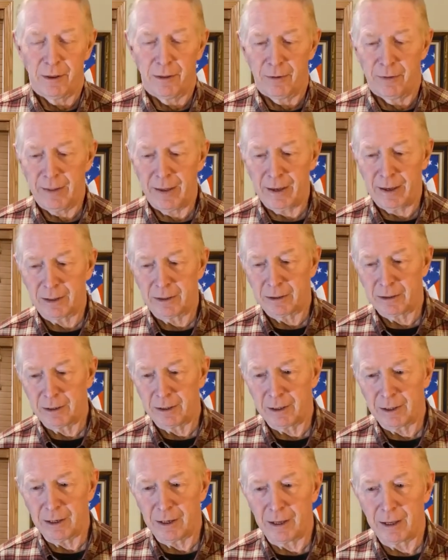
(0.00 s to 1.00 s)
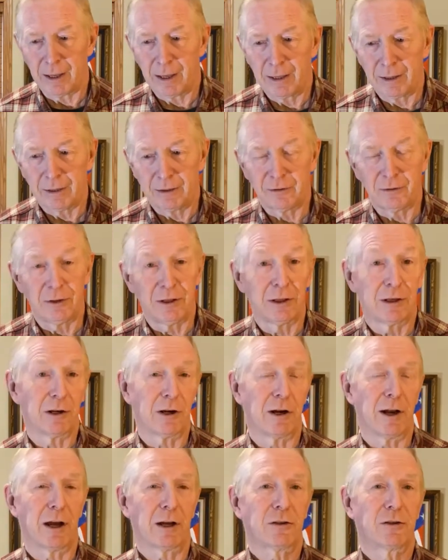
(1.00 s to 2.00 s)
that uh, is the
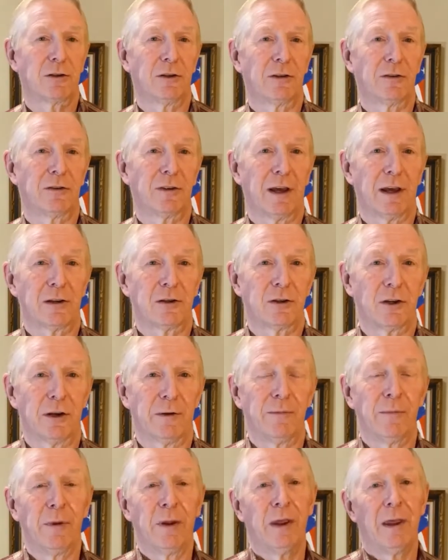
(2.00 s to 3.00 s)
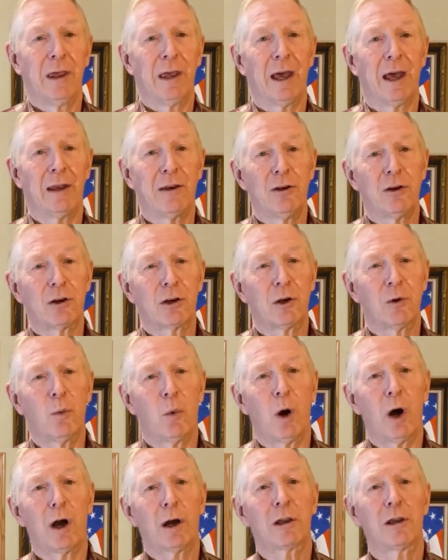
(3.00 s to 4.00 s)
introduction session and you can
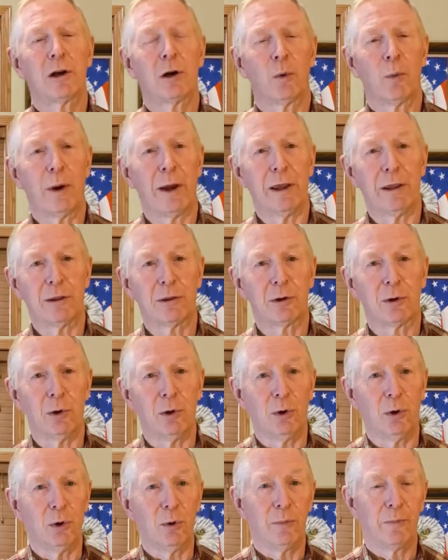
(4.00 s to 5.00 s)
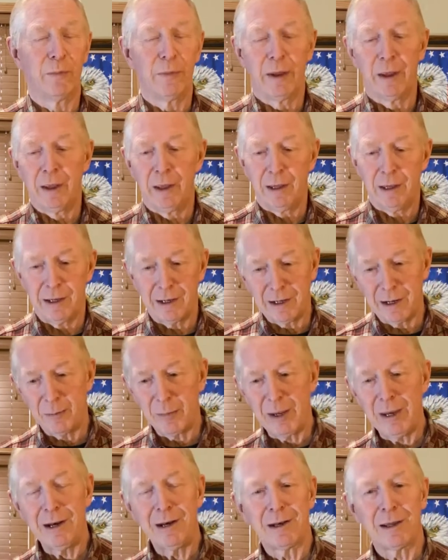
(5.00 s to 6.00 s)
walk your way through. In the
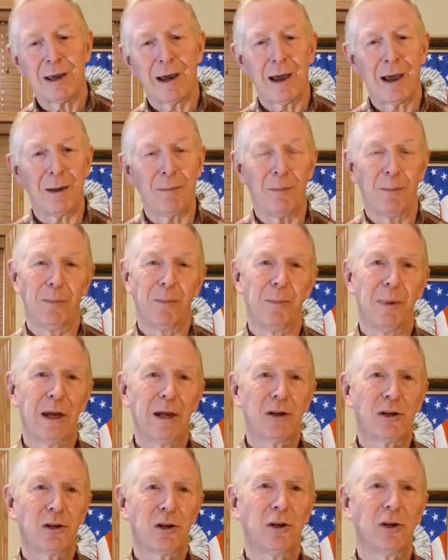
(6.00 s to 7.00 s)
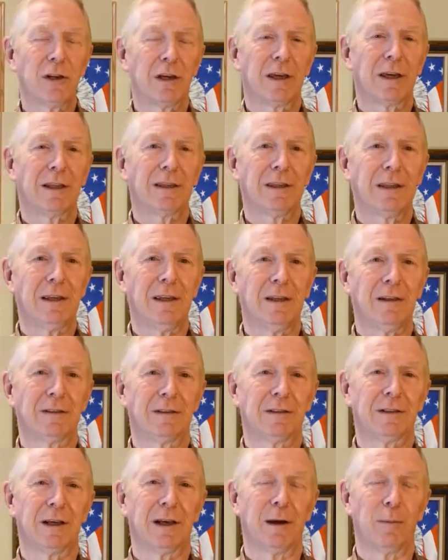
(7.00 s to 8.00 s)
meantime, make sure you get
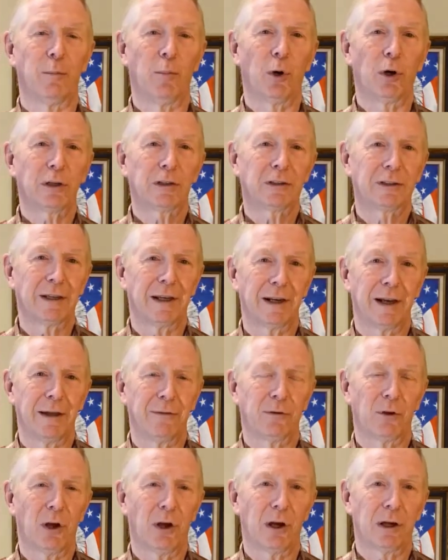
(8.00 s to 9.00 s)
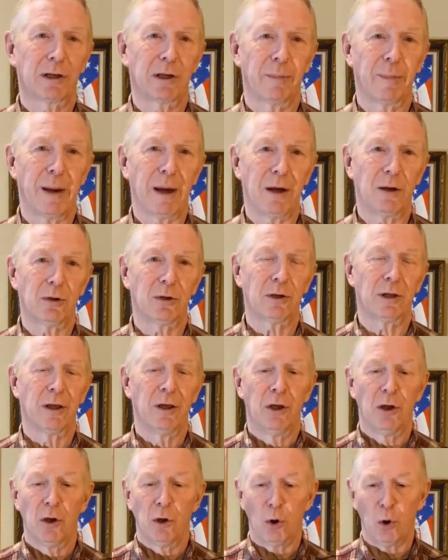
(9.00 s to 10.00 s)
these uh, books that I've talked about,
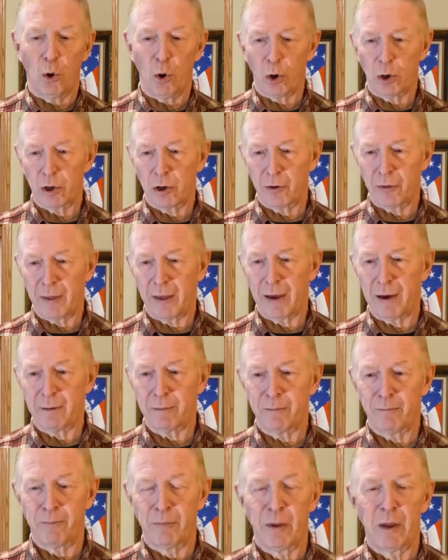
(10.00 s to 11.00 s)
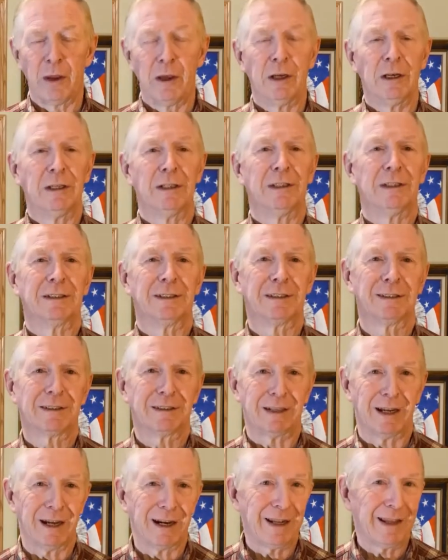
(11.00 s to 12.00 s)
order them,
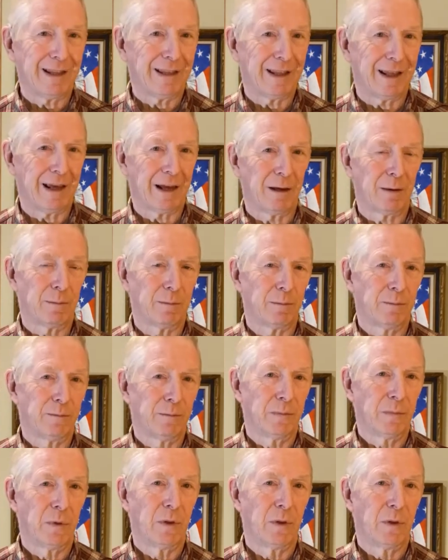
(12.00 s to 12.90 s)
study them,